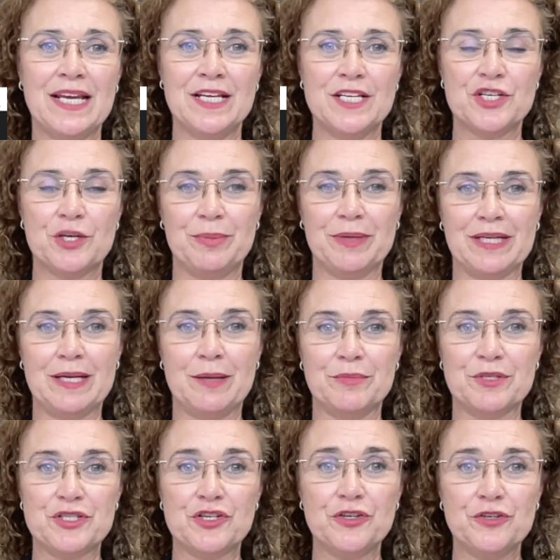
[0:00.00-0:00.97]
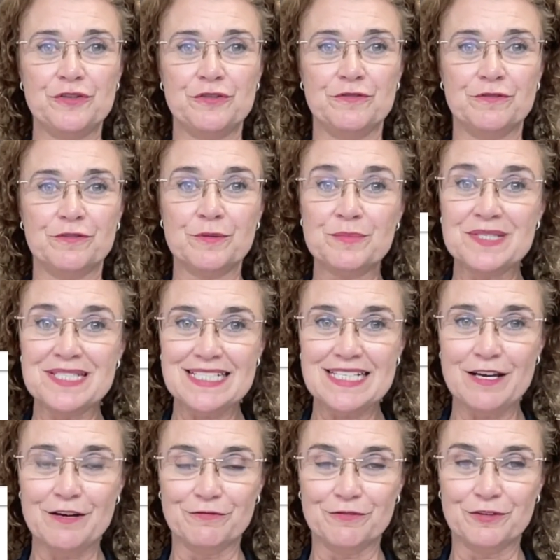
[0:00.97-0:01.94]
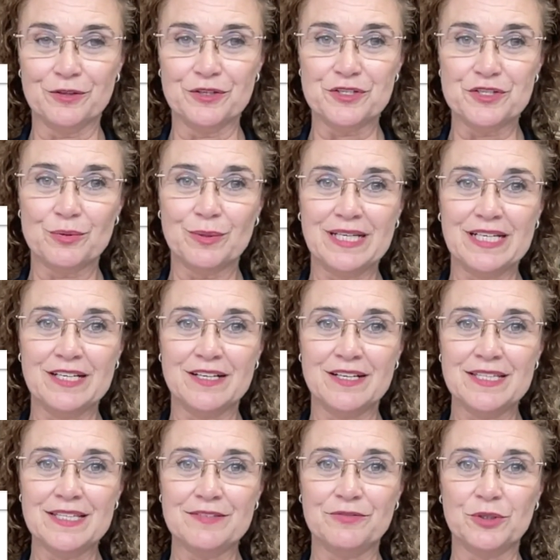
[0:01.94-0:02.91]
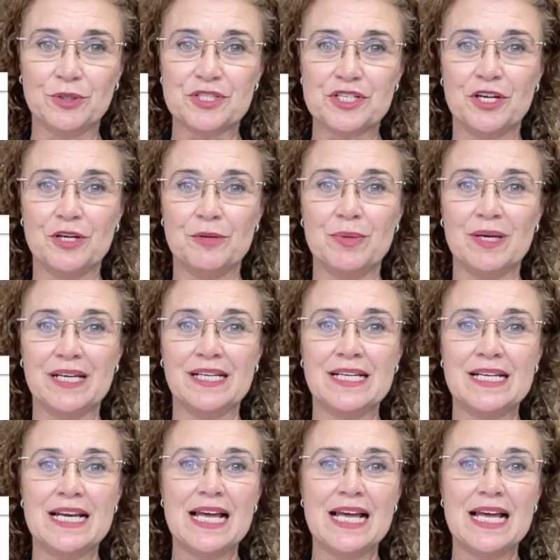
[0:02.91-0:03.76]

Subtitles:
Topic number two from Stuff on the 29th of October,